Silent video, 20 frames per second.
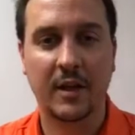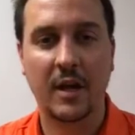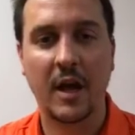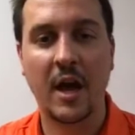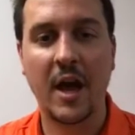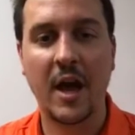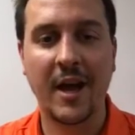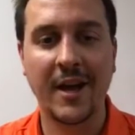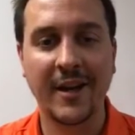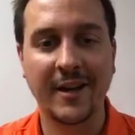
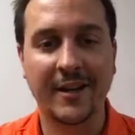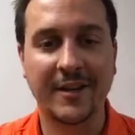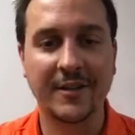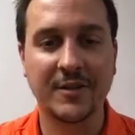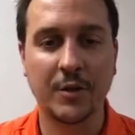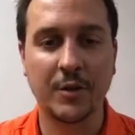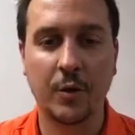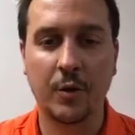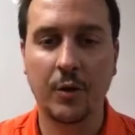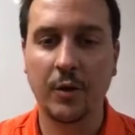Hi,
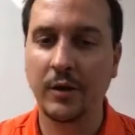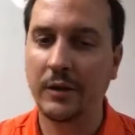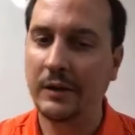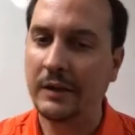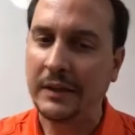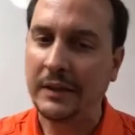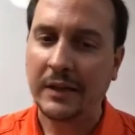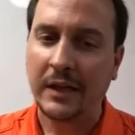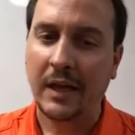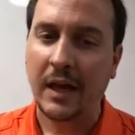how's it going?
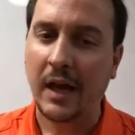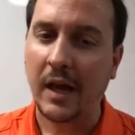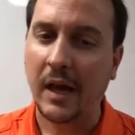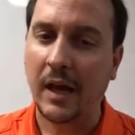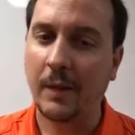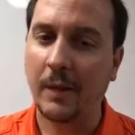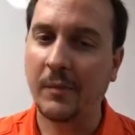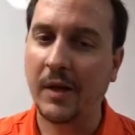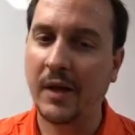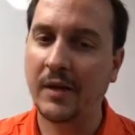
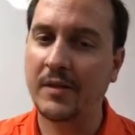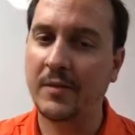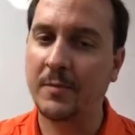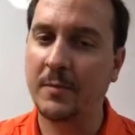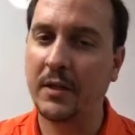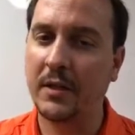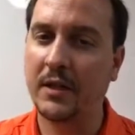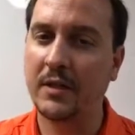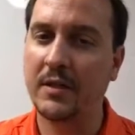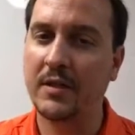Not
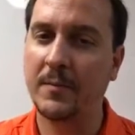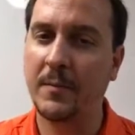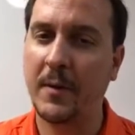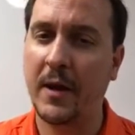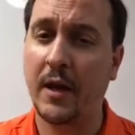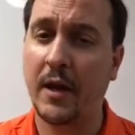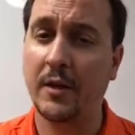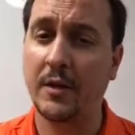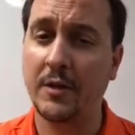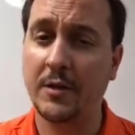speaking
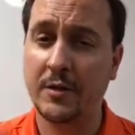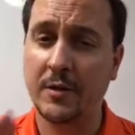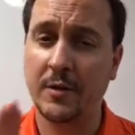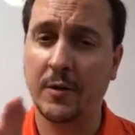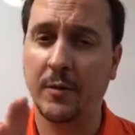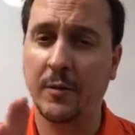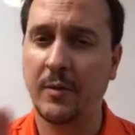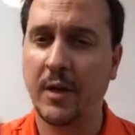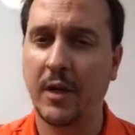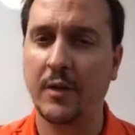Spanish,
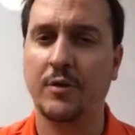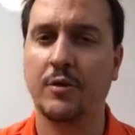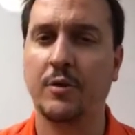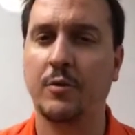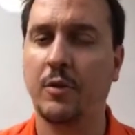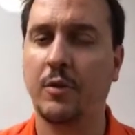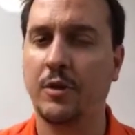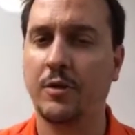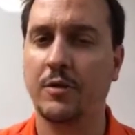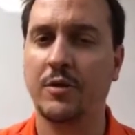so I'm not sure
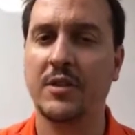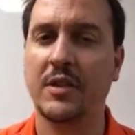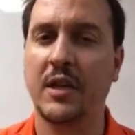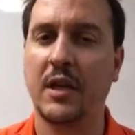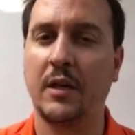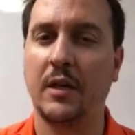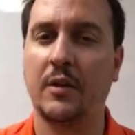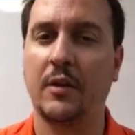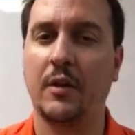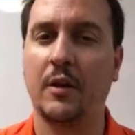what you're
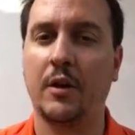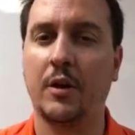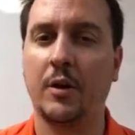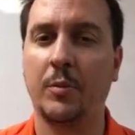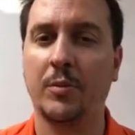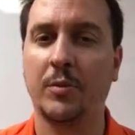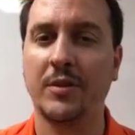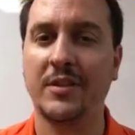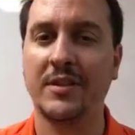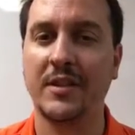saying there
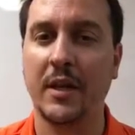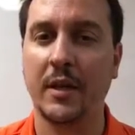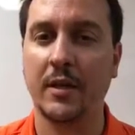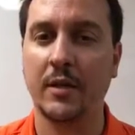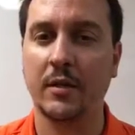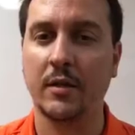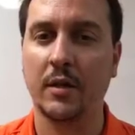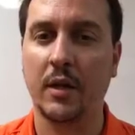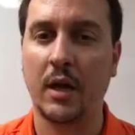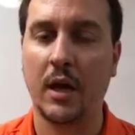100%.
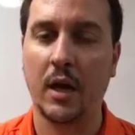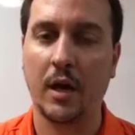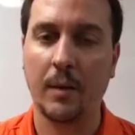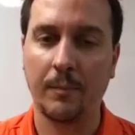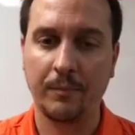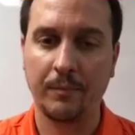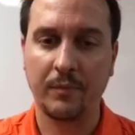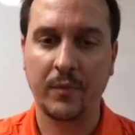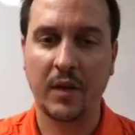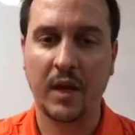
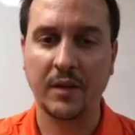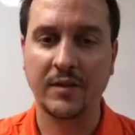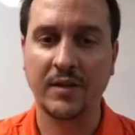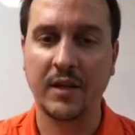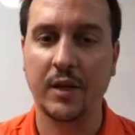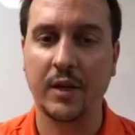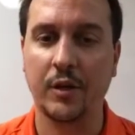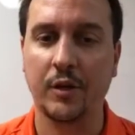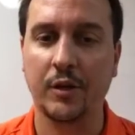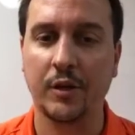I'll
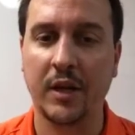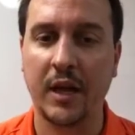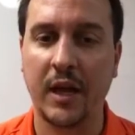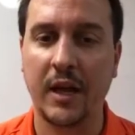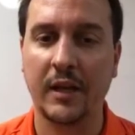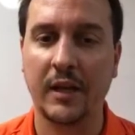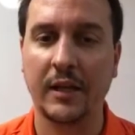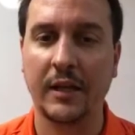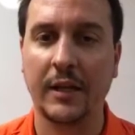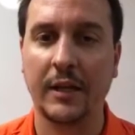take a look
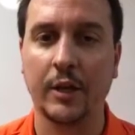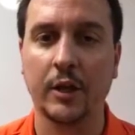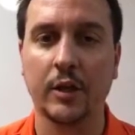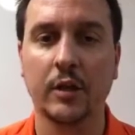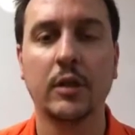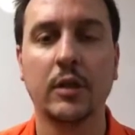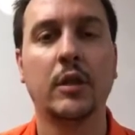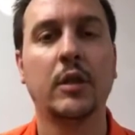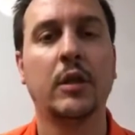at it later.